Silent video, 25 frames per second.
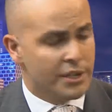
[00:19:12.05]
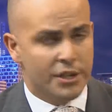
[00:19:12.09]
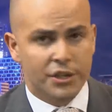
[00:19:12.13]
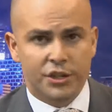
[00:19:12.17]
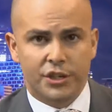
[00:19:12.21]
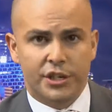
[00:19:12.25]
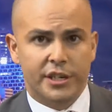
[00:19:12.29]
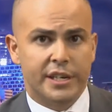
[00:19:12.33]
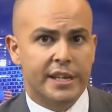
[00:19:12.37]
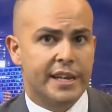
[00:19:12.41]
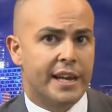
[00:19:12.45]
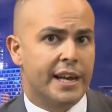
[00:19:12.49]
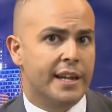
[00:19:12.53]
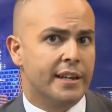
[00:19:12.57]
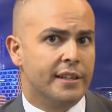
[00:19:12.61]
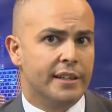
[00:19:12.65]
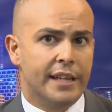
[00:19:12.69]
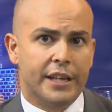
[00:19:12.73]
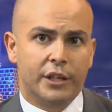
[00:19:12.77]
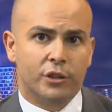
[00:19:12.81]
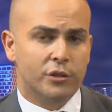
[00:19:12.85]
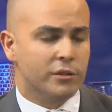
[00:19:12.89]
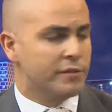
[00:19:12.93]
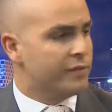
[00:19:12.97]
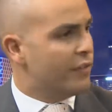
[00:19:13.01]
She didn't get
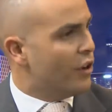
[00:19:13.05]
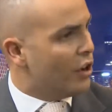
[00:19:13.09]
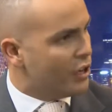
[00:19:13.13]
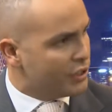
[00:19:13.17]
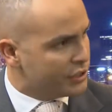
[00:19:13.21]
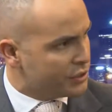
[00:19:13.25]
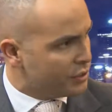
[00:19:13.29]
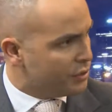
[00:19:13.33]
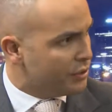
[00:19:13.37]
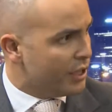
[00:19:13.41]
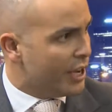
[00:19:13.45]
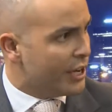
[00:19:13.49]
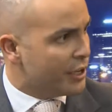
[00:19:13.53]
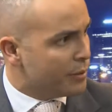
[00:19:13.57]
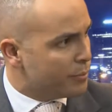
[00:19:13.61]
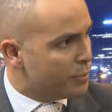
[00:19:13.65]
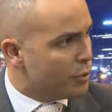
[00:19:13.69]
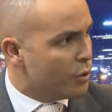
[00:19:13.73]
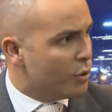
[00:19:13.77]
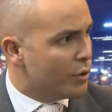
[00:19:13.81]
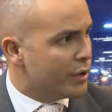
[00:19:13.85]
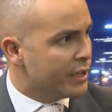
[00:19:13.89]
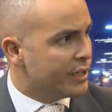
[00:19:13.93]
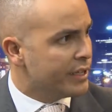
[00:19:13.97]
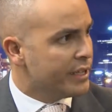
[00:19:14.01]
legal advice till a later
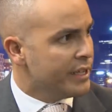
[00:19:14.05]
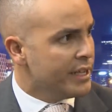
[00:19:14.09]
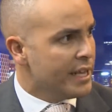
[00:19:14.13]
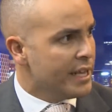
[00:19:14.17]
point.